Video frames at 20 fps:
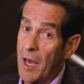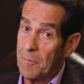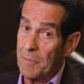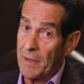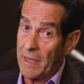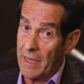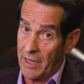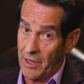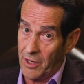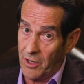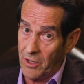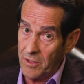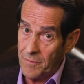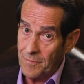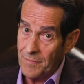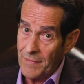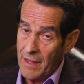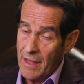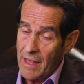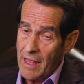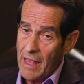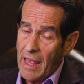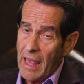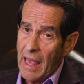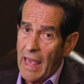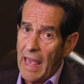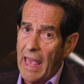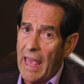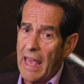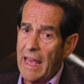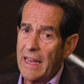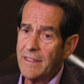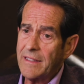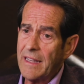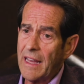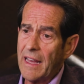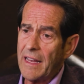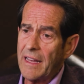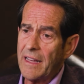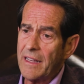up here,
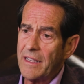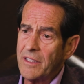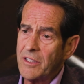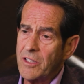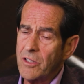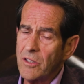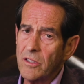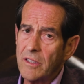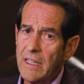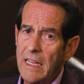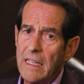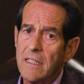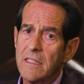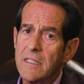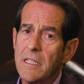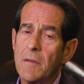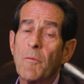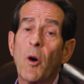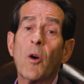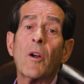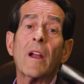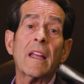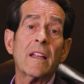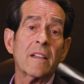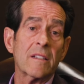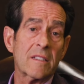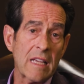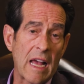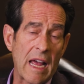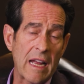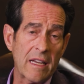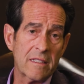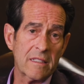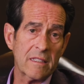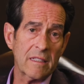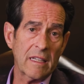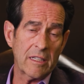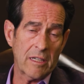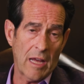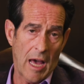and uh, you'll get some more
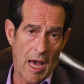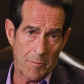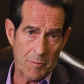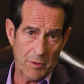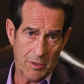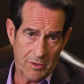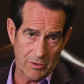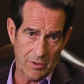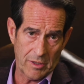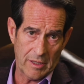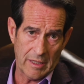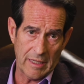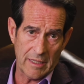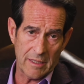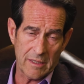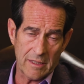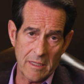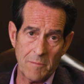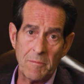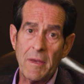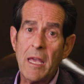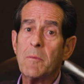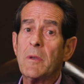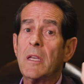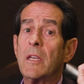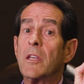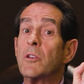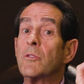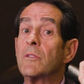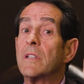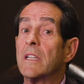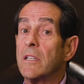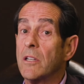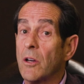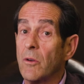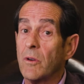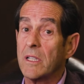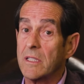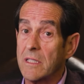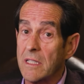insights into opportunities that maybe you didn't
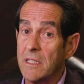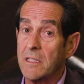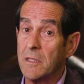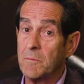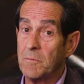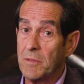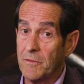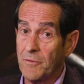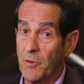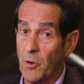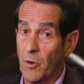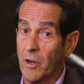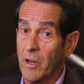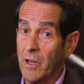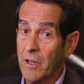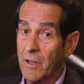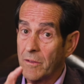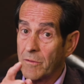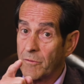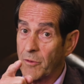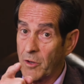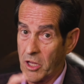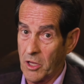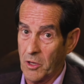know existed before for